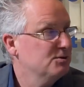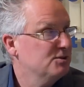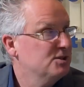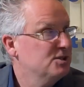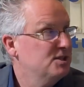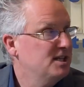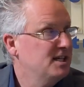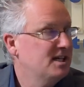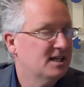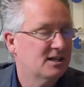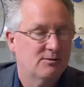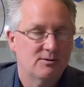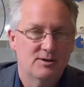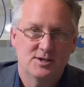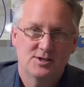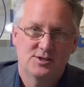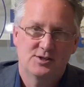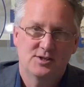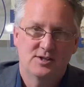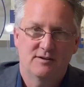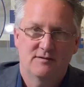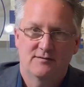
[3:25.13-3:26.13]

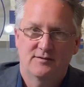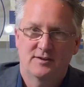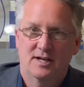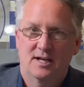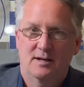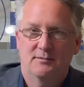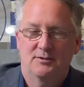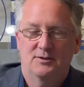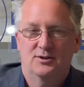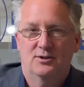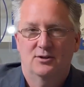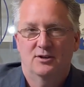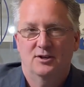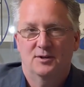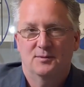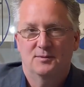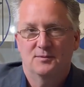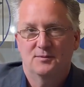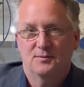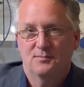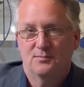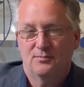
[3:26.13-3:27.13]
decrease the inflammatory
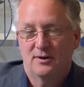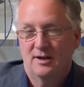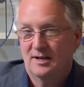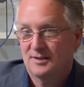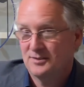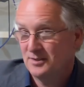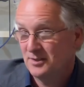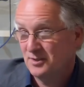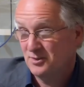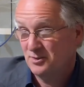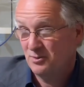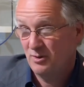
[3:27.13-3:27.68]
process.